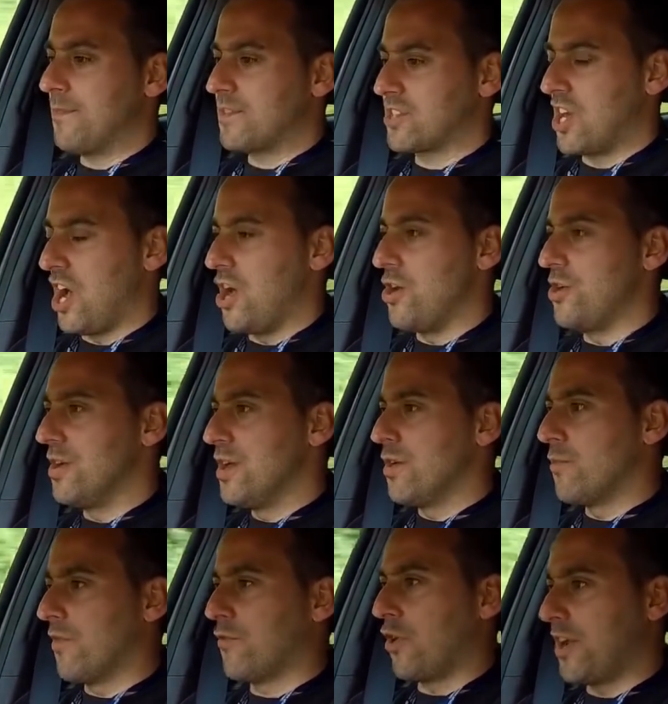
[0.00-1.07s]
So
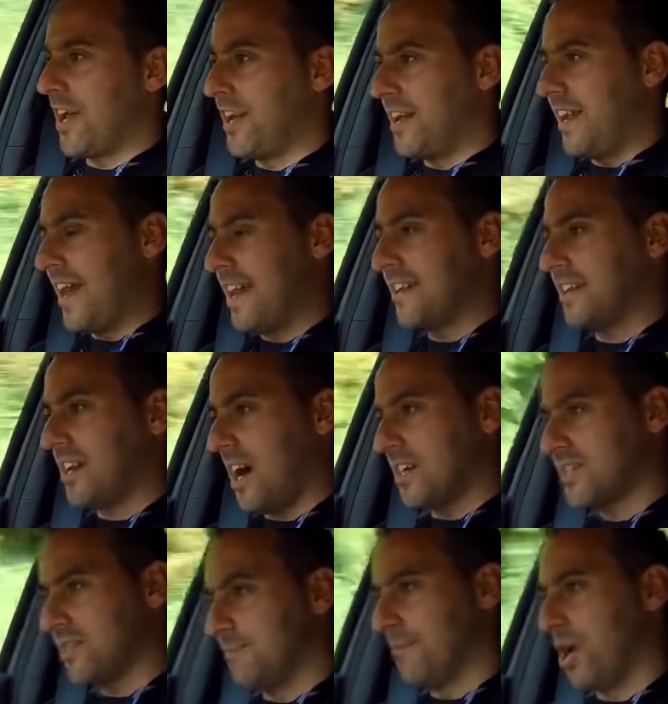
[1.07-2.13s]
we've got it in an N
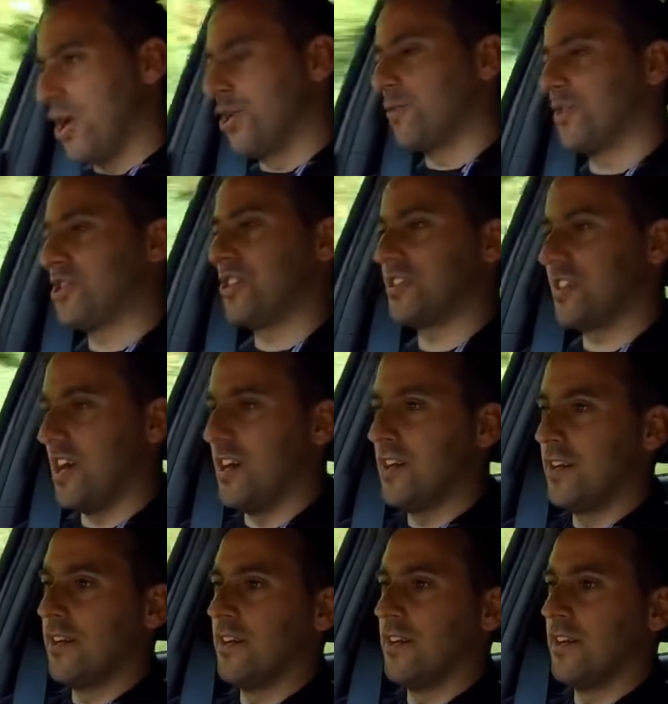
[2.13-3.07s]
custom mode, which is a